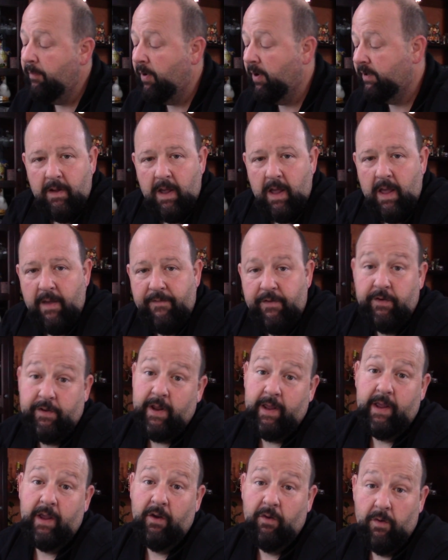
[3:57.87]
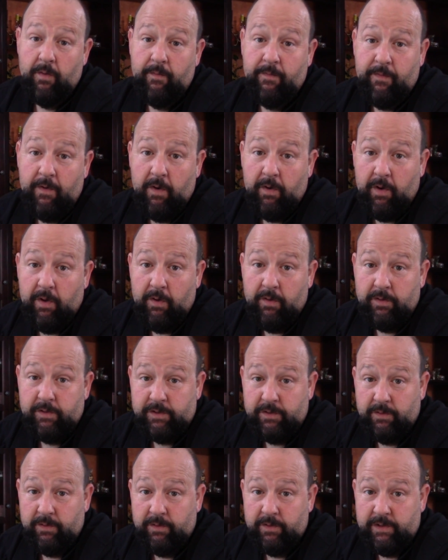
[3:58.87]
but if you're taking group photos
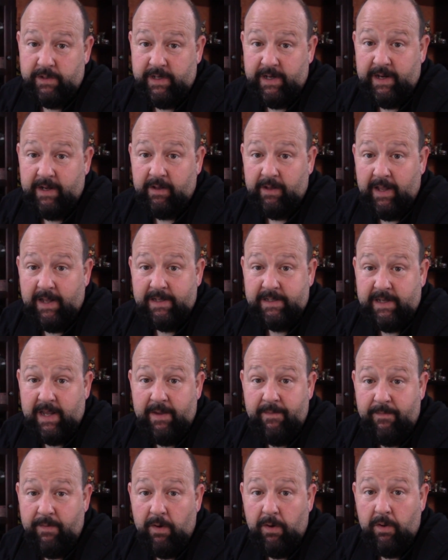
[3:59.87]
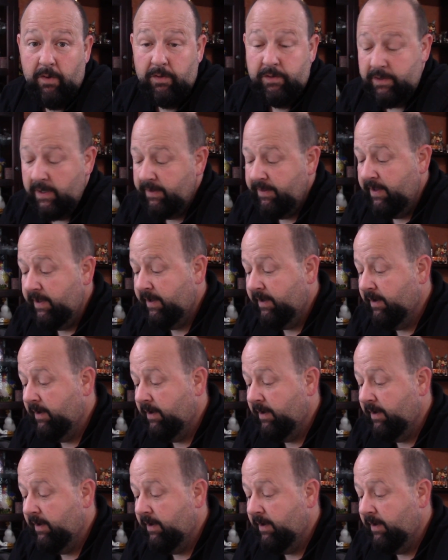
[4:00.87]
or scenic landscape photos, I think